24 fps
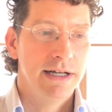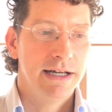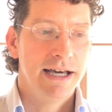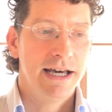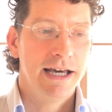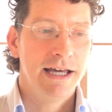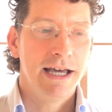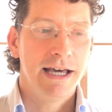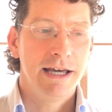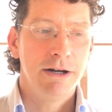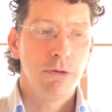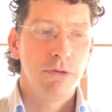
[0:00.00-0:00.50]

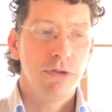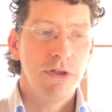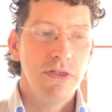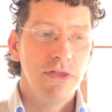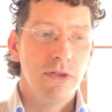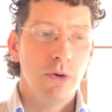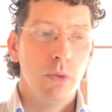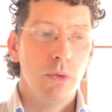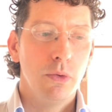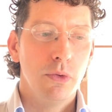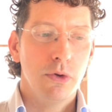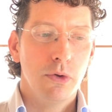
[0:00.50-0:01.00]
I don't think
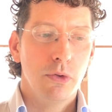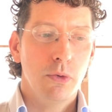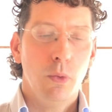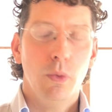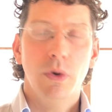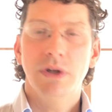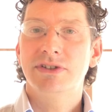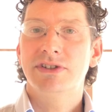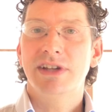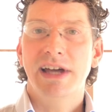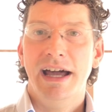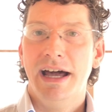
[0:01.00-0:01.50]
the, they're the
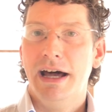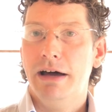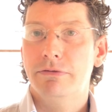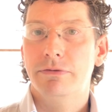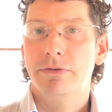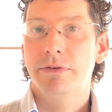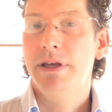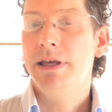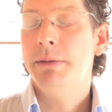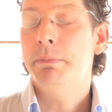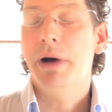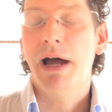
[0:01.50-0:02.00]
ones to have,
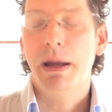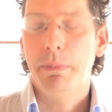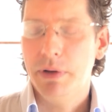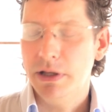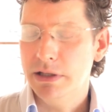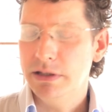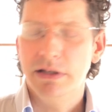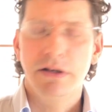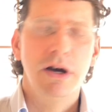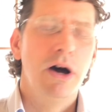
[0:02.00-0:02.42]
in my opinion.